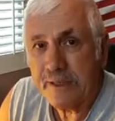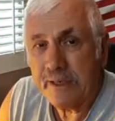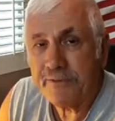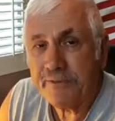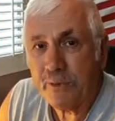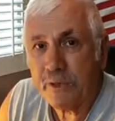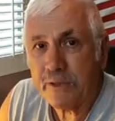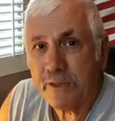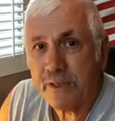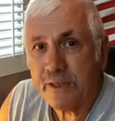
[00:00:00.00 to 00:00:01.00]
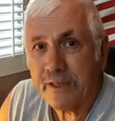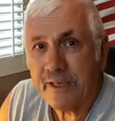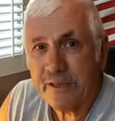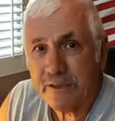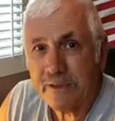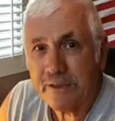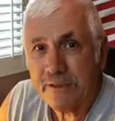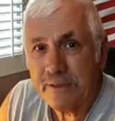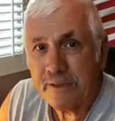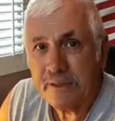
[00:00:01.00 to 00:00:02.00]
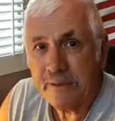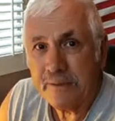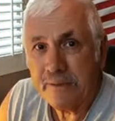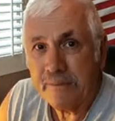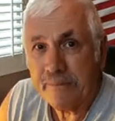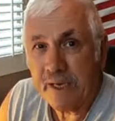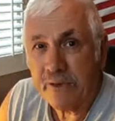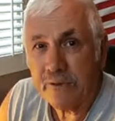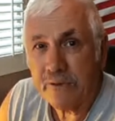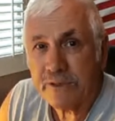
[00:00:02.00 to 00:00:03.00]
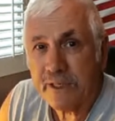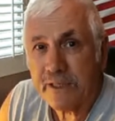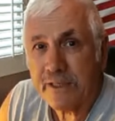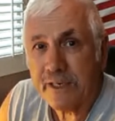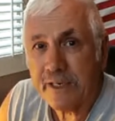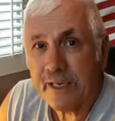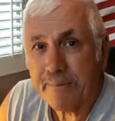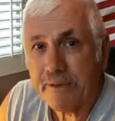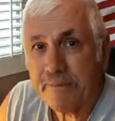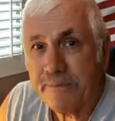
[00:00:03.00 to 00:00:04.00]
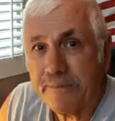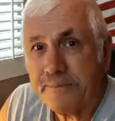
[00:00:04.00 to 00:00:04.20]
if they weren't killed by those that kidnapped them?